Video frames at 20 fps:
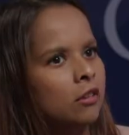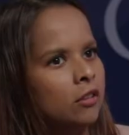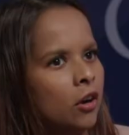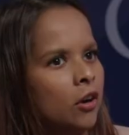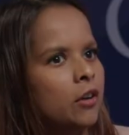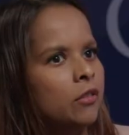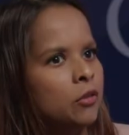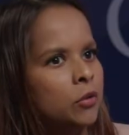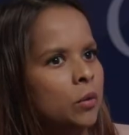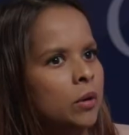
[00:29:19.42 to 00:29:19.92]

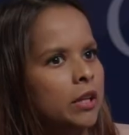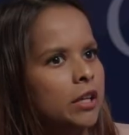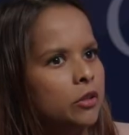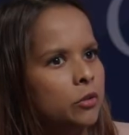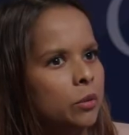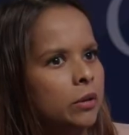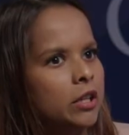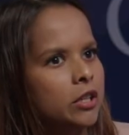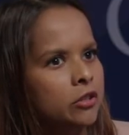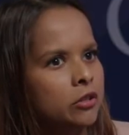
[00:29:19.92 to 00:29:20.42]
start of
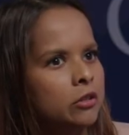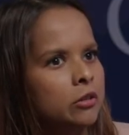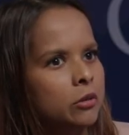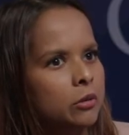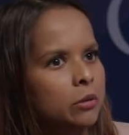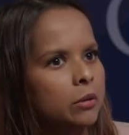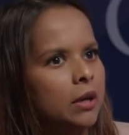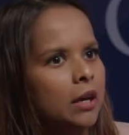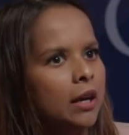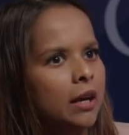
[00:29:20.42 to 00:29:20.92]

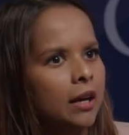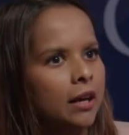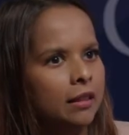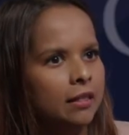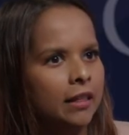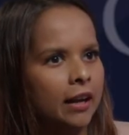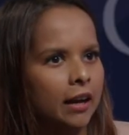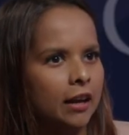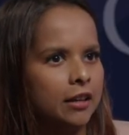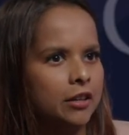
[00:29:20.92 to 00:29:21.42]
2022
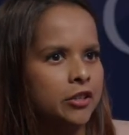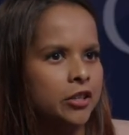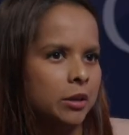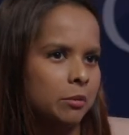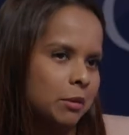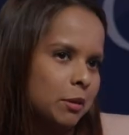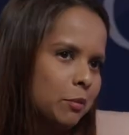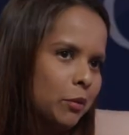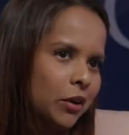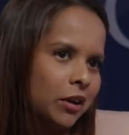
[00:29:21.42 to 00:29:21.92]
that
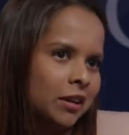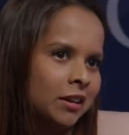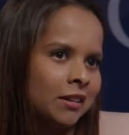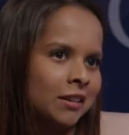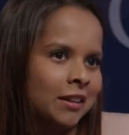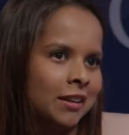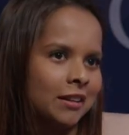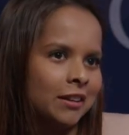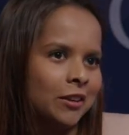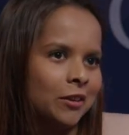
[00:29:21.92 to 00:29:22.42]
JP Morgan
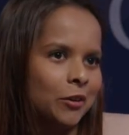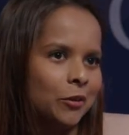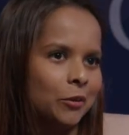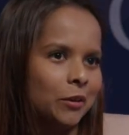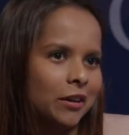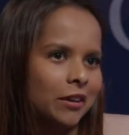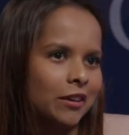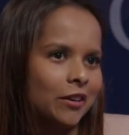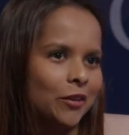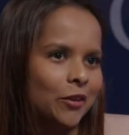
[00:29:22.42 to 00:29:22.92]
said, you know,
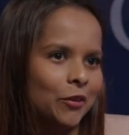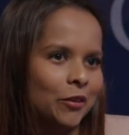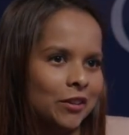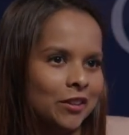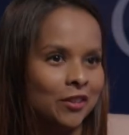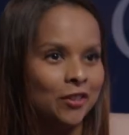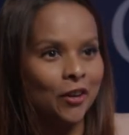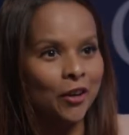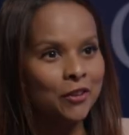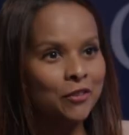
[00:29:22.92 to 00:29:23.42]
we're, we're at
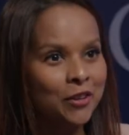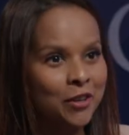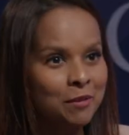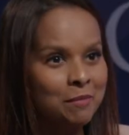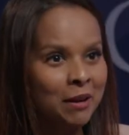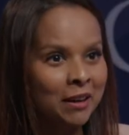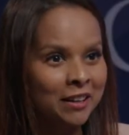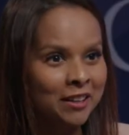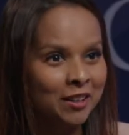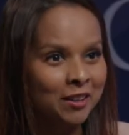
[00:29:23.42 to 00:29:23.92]
the start of a
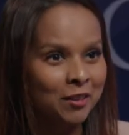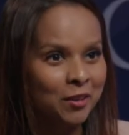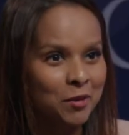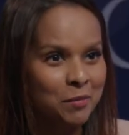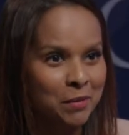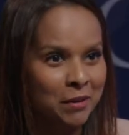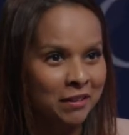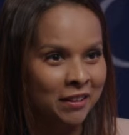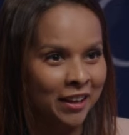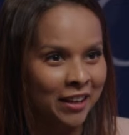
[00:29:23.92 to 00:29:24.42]
commodity
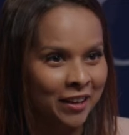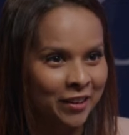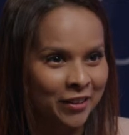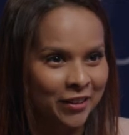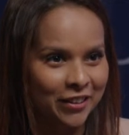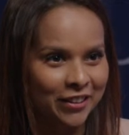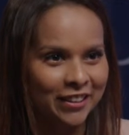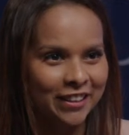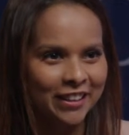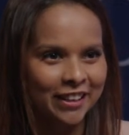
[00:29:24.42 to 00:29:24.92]
super
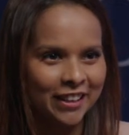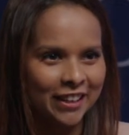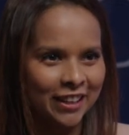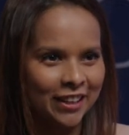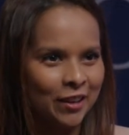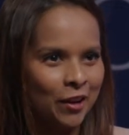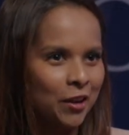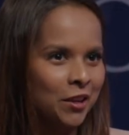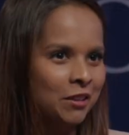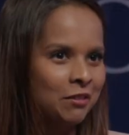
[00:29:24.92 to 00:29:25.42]
cycle.
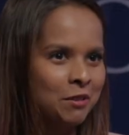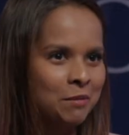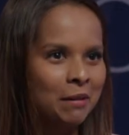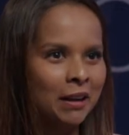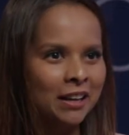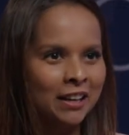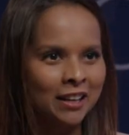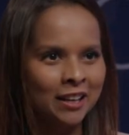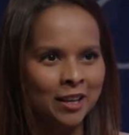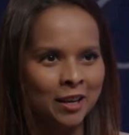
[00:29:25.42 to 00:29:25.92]
And all of the
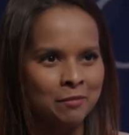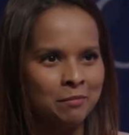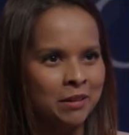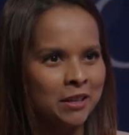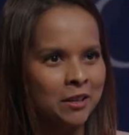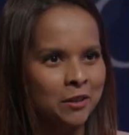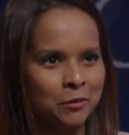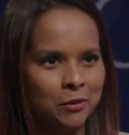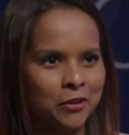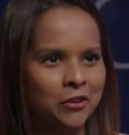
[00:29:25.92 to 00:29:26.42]
mining
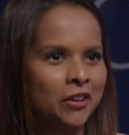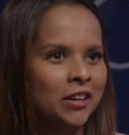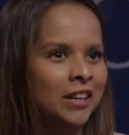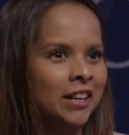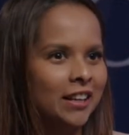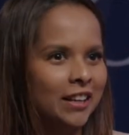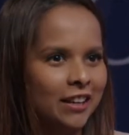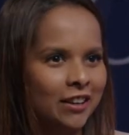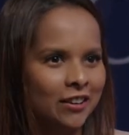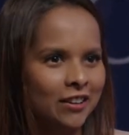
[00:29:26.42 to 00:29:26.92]
companies were
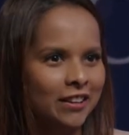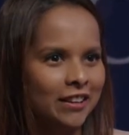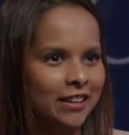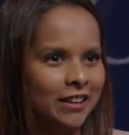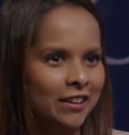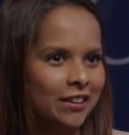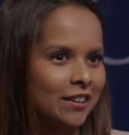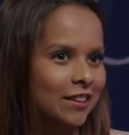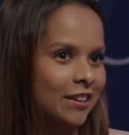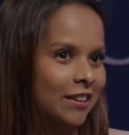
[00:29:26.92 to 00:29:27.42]
grinning ear to
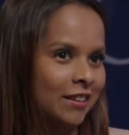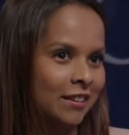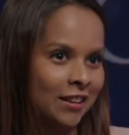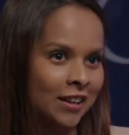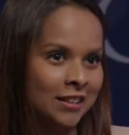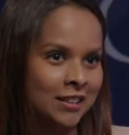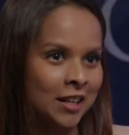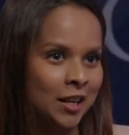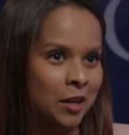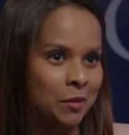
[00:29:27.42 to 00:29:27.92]
ear because
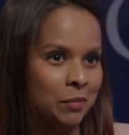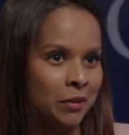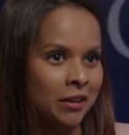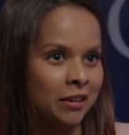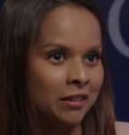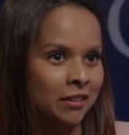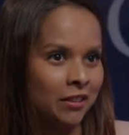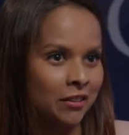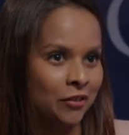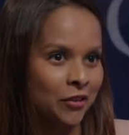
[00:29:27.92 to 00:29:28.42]
that's high
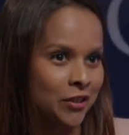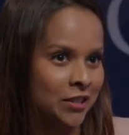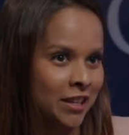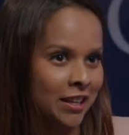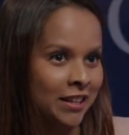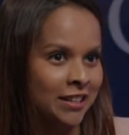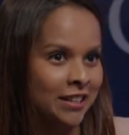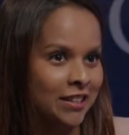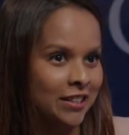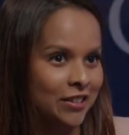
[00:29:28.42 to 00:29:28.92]
prices for
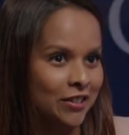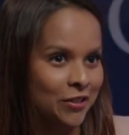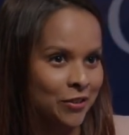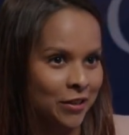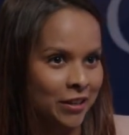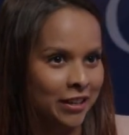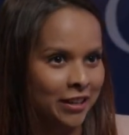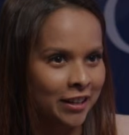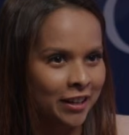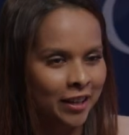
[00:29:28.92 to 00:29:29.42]
10 years,
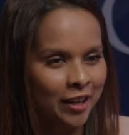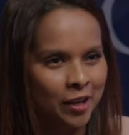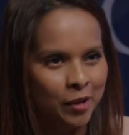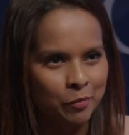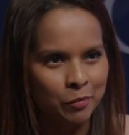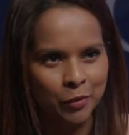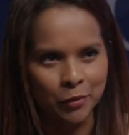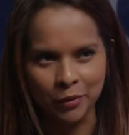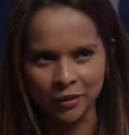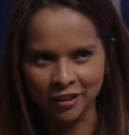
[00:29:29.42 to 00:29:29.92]
right?
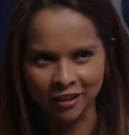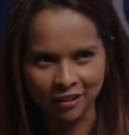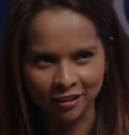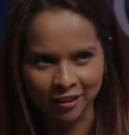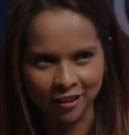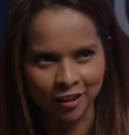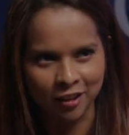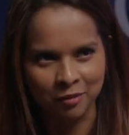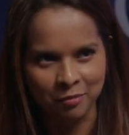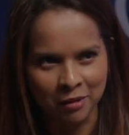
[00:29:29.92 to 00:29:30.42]
But within
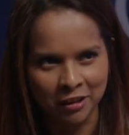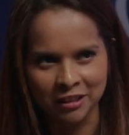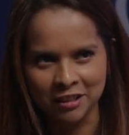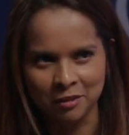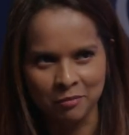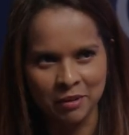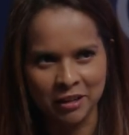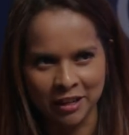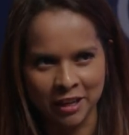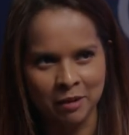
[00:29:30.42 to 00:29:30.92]
six months,
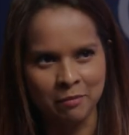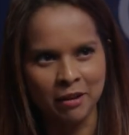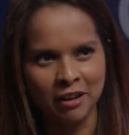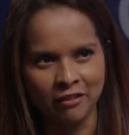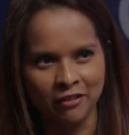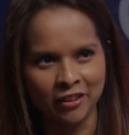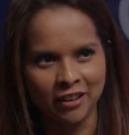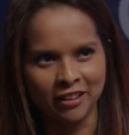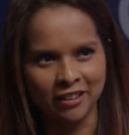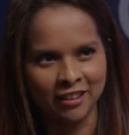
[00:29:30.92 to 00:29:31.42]
it became
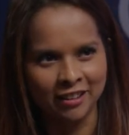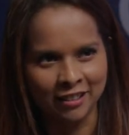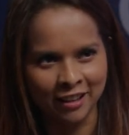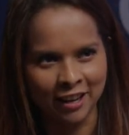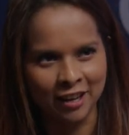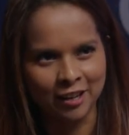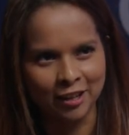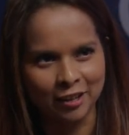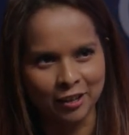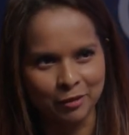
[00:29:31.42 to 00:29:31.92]
evident that
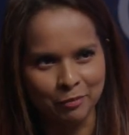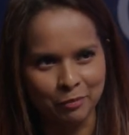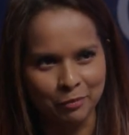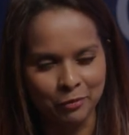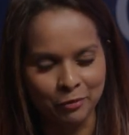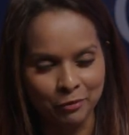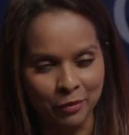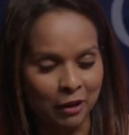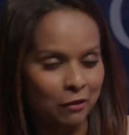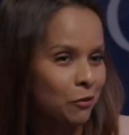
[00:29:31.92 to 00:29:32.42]
that uh,
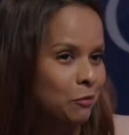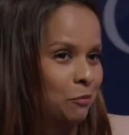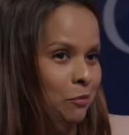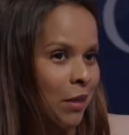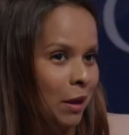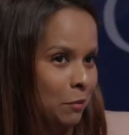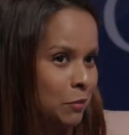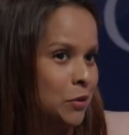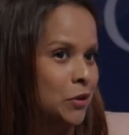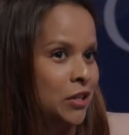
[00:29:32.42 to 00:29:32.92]
that
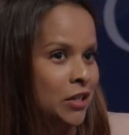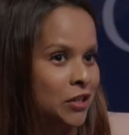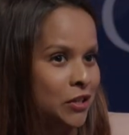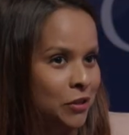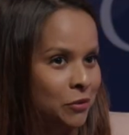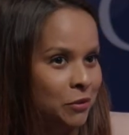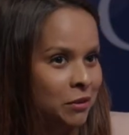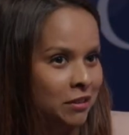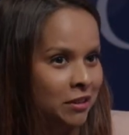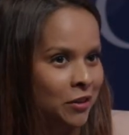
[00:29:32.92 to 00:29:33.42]
that
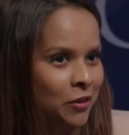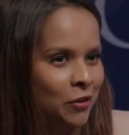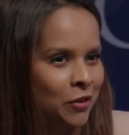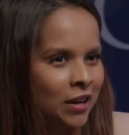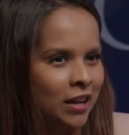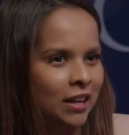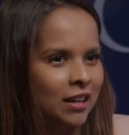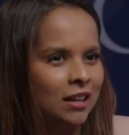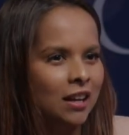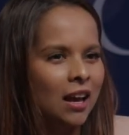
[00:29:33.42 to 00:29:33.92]
prediction was
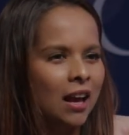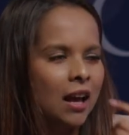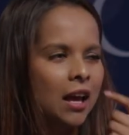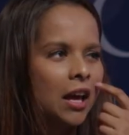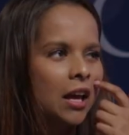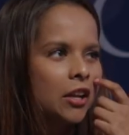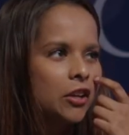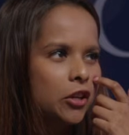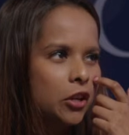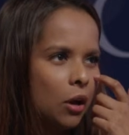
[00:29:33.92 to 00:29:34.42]
incorrect.
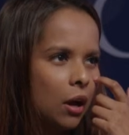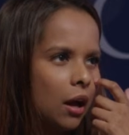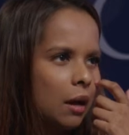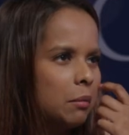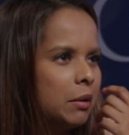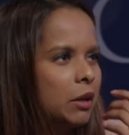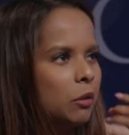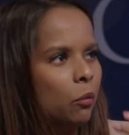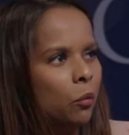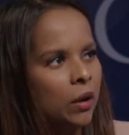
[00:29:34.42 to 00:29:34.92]
Do you, I mm-hmm.
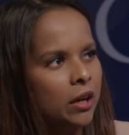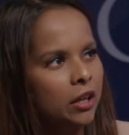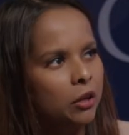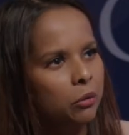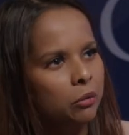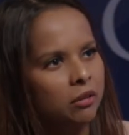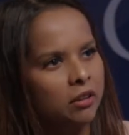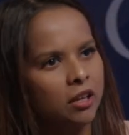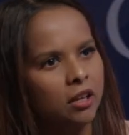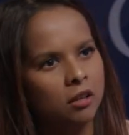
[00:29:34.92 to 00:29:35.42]
mean, what do
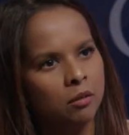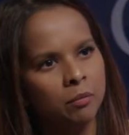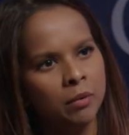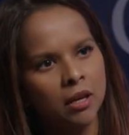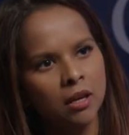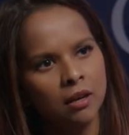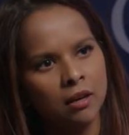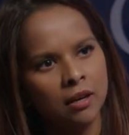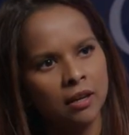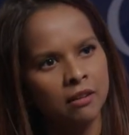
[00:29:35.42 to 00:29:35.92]
you see as
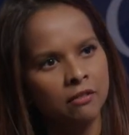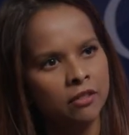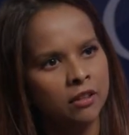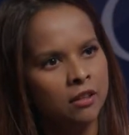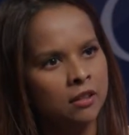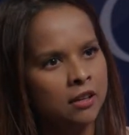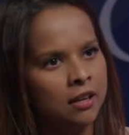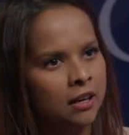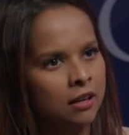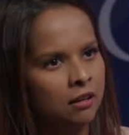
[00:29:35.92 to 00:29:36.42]
being kind of in
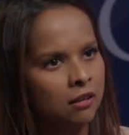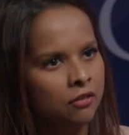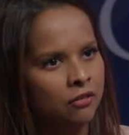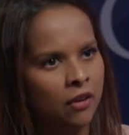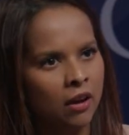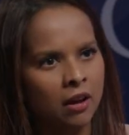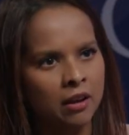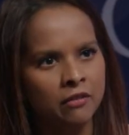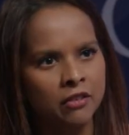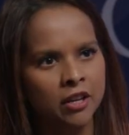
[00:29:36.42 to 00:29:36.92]
the next
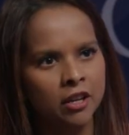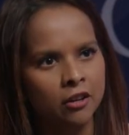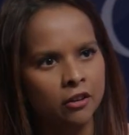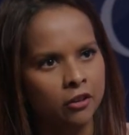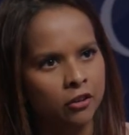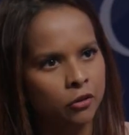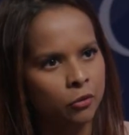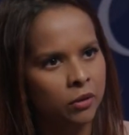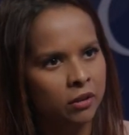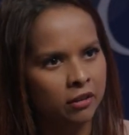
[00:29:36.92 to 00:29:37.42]
five
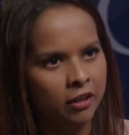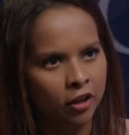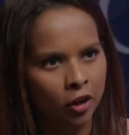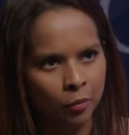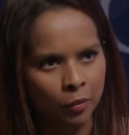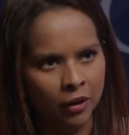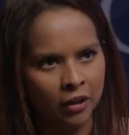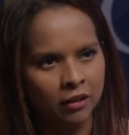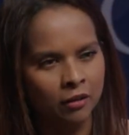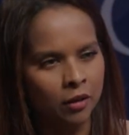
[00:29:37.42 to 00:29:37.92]
years? Do we see our
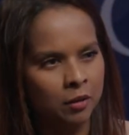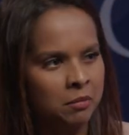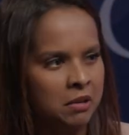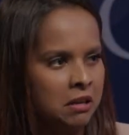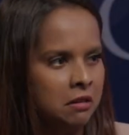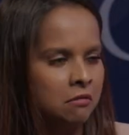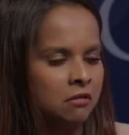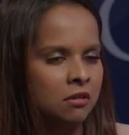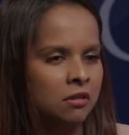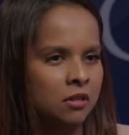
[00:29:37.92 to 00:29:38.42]
price? I
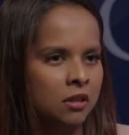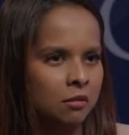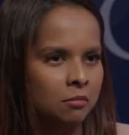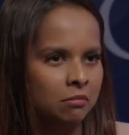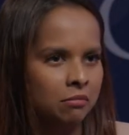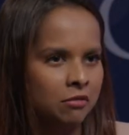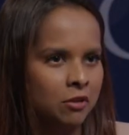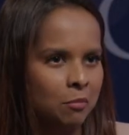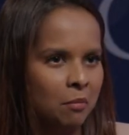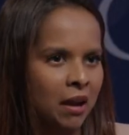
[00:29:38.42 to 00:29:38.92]
mean, the
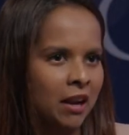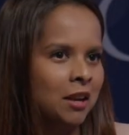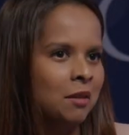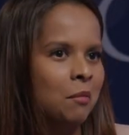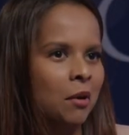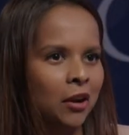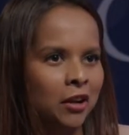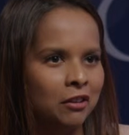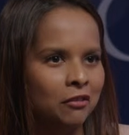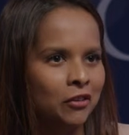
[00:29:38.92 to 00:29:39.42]
the mining
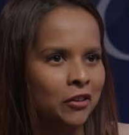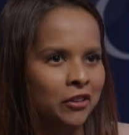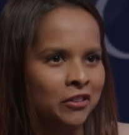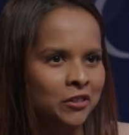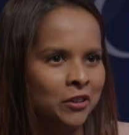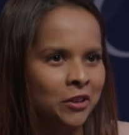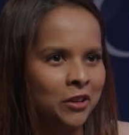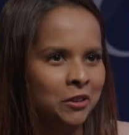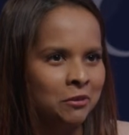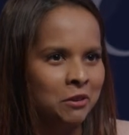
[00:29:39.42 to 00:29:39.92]
market for as
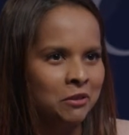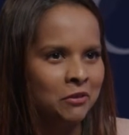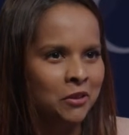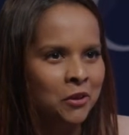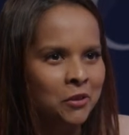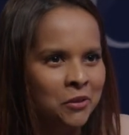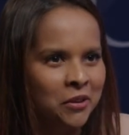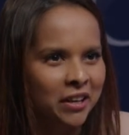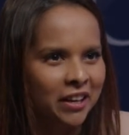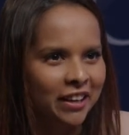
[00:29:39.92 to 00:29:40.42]
long as we've
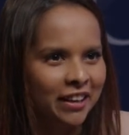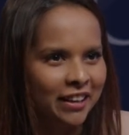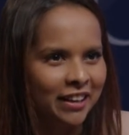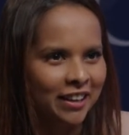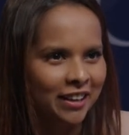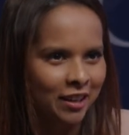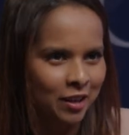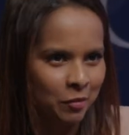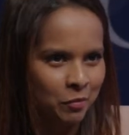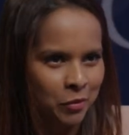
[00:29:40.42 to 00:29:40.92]
known it,
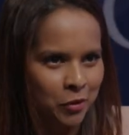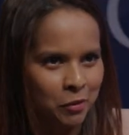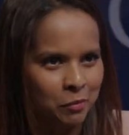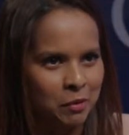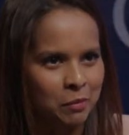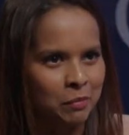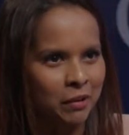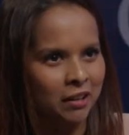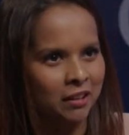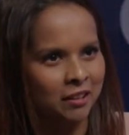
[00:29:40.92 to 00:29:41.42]
boom
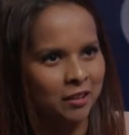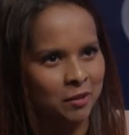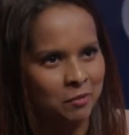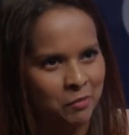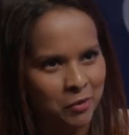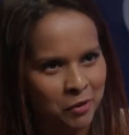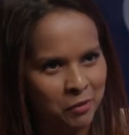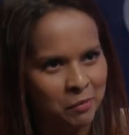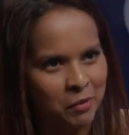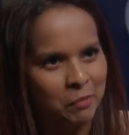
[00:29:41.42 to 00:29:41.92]
and bust and
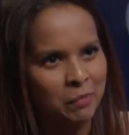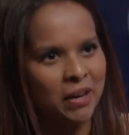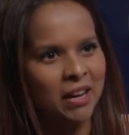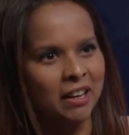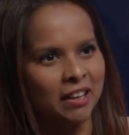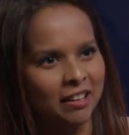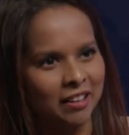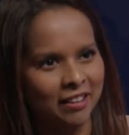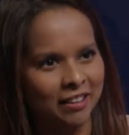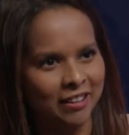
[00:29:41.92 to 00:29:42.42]
boom and
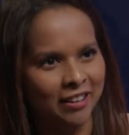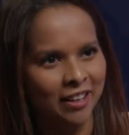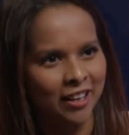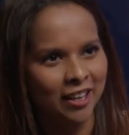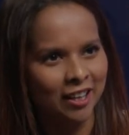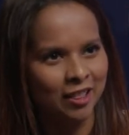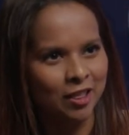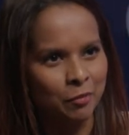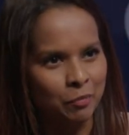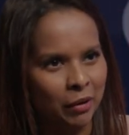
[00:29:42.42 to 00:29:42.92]
mm-hmm. bust.
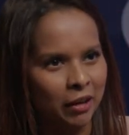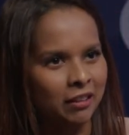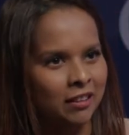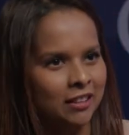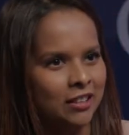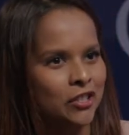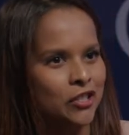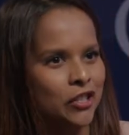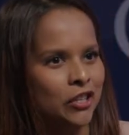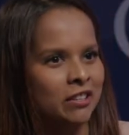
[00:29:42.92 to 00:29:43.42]
Mm. The
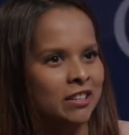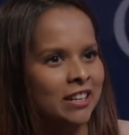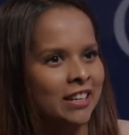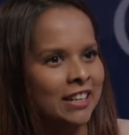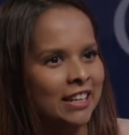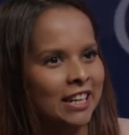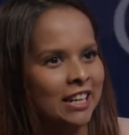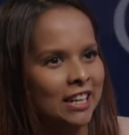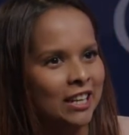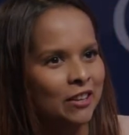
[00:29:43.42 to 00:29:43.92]
bust is just at
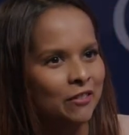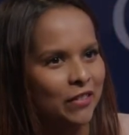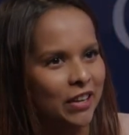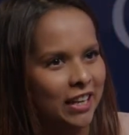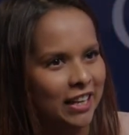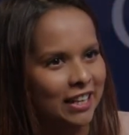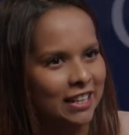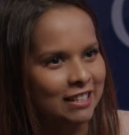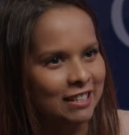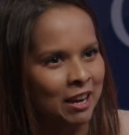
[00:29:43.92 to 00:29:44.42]
an
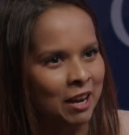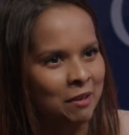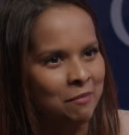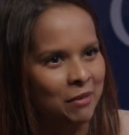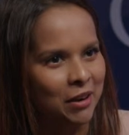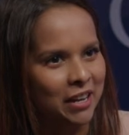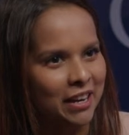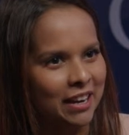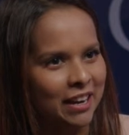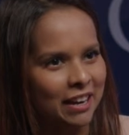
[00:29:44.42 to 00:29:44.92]
inconvenient time right